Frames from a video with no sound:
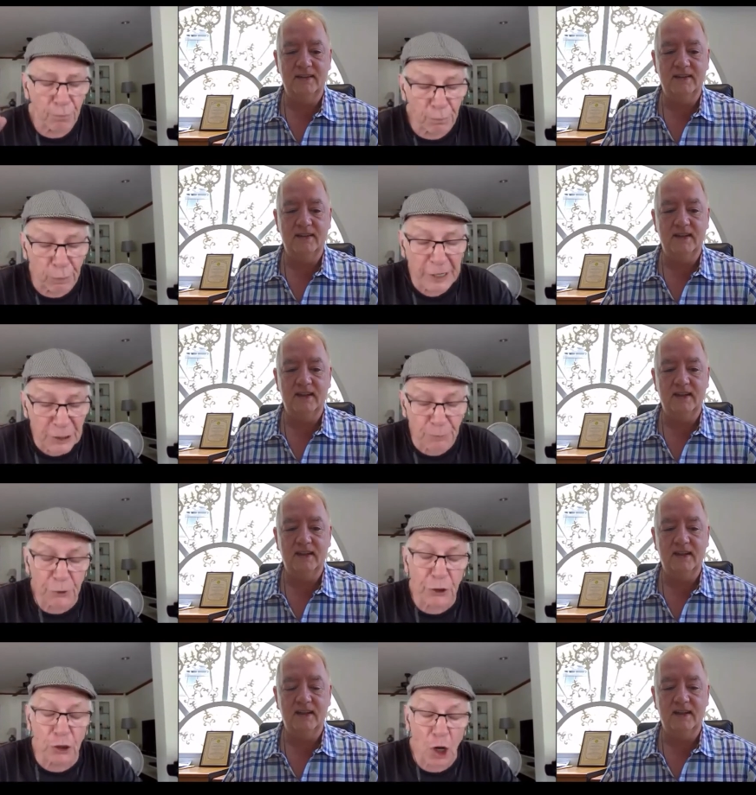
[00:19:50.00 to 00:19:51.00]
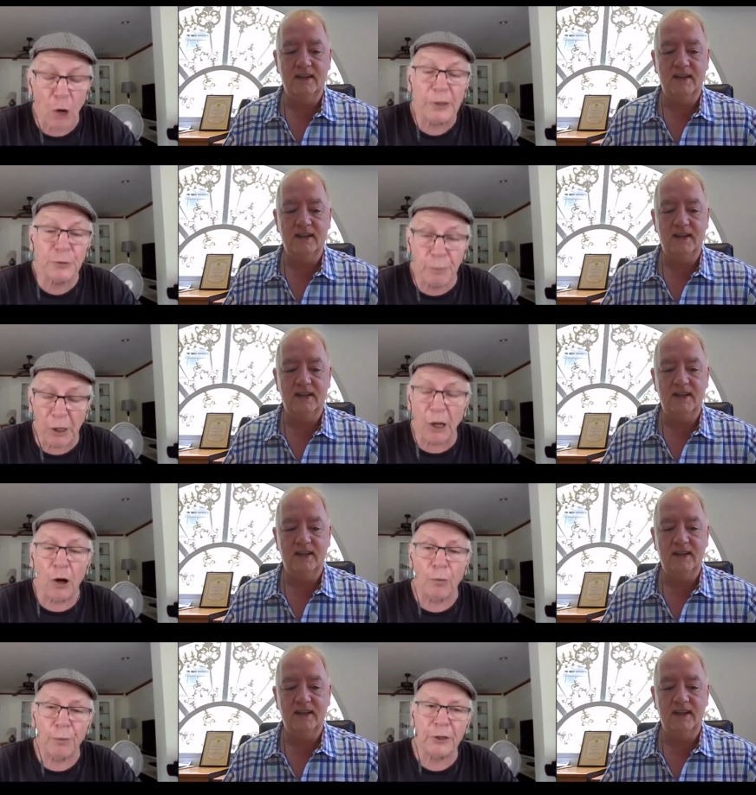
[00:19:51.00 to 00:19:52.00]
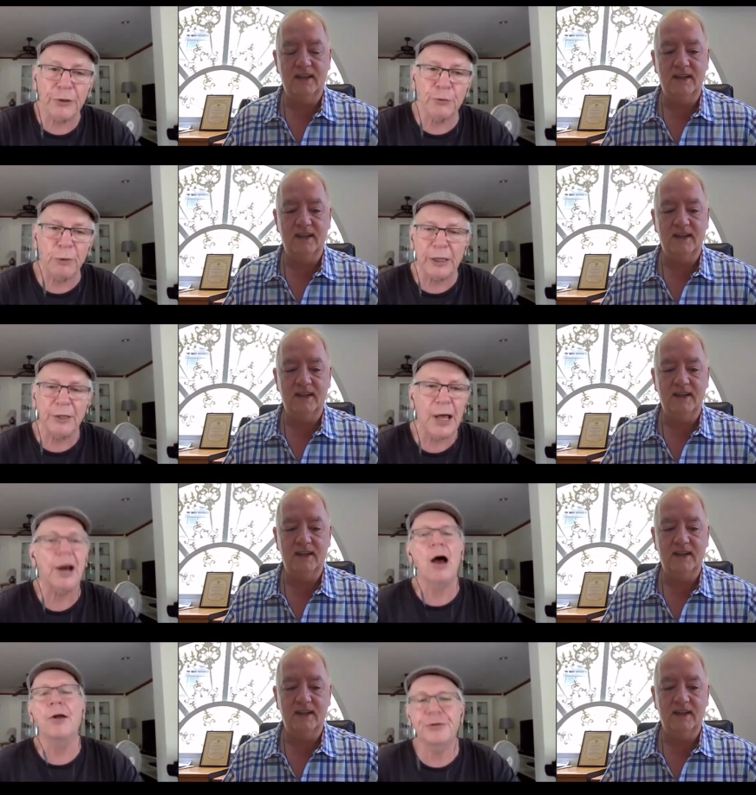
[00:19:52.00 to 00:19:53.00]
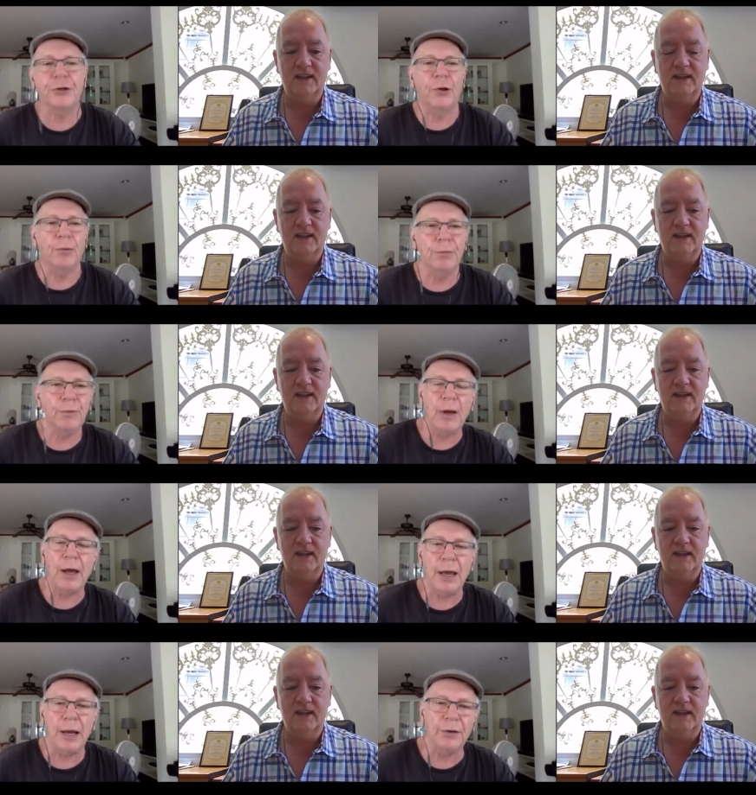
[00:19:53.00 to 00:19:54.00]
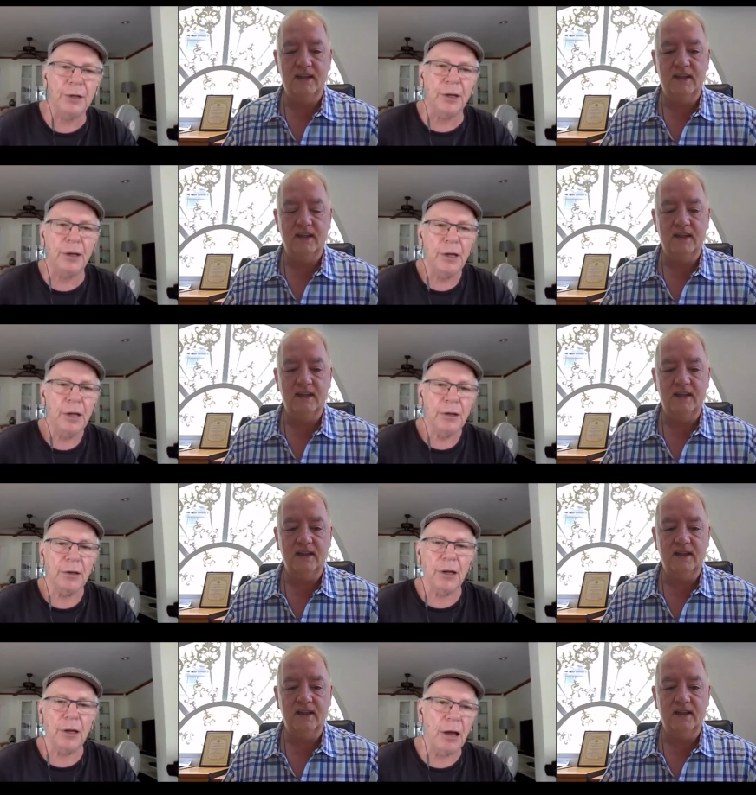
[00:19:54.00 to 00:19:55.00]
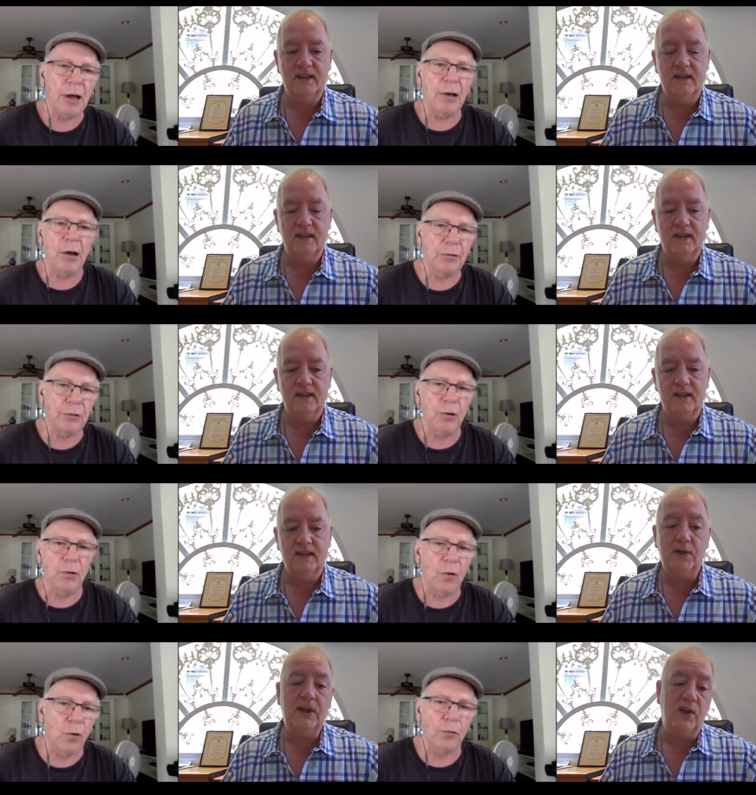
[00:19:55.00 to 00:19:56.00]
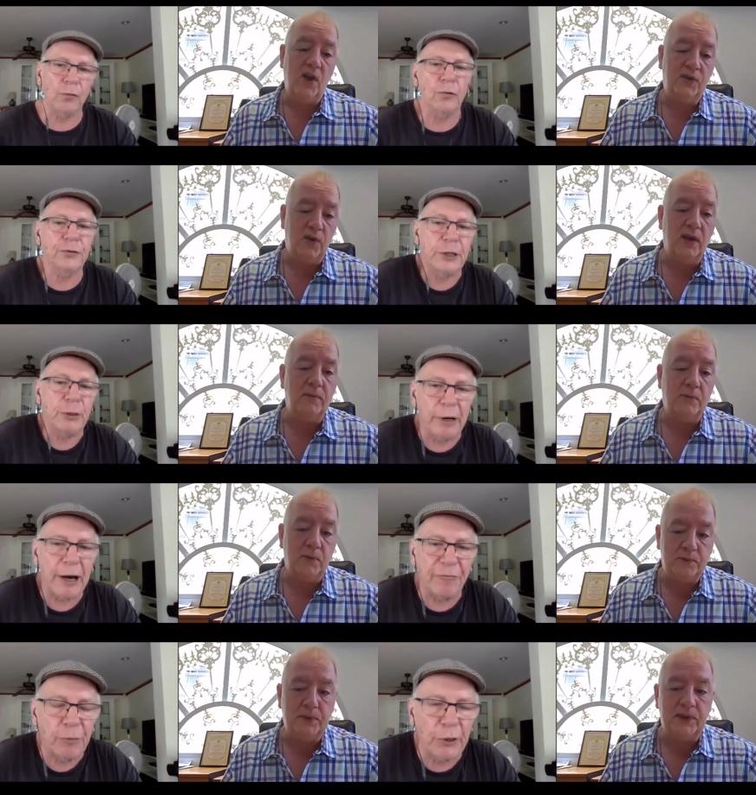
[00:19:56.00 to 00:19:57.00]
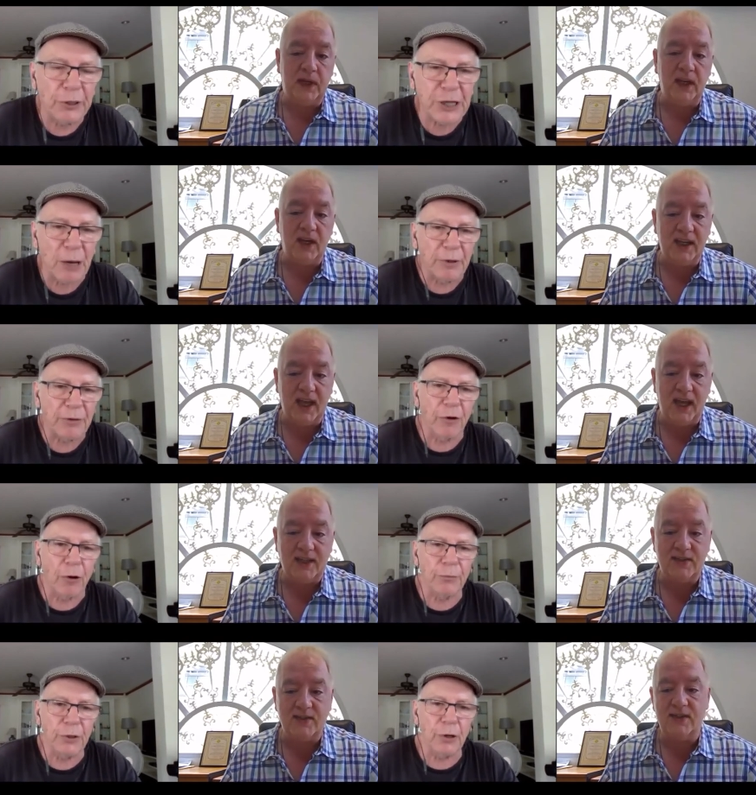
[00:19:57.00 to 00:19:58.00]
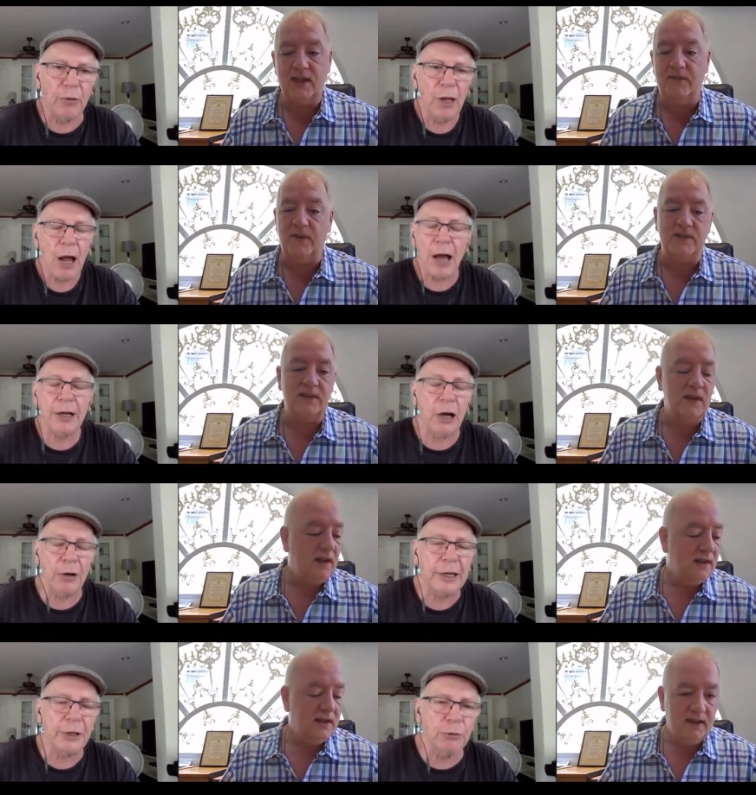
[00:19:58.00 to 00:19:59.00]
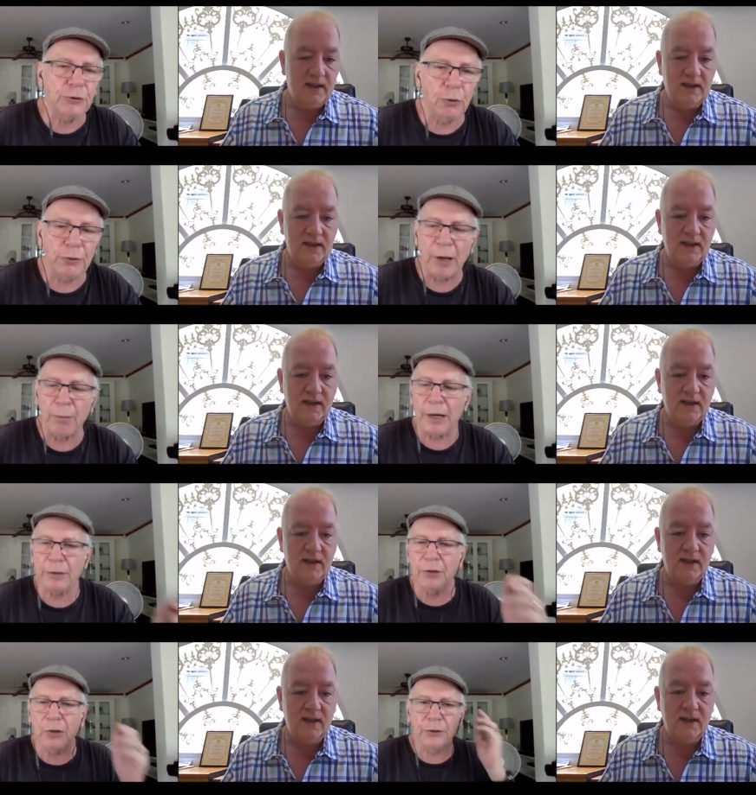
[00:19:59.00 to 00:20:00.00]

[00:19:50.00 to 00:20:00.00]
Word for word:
Speaker 1: please put your comments below because we can then answer them and uh, uh or, or see where everybody's coming from. You know, I can't hear you at all now, mate. You've gone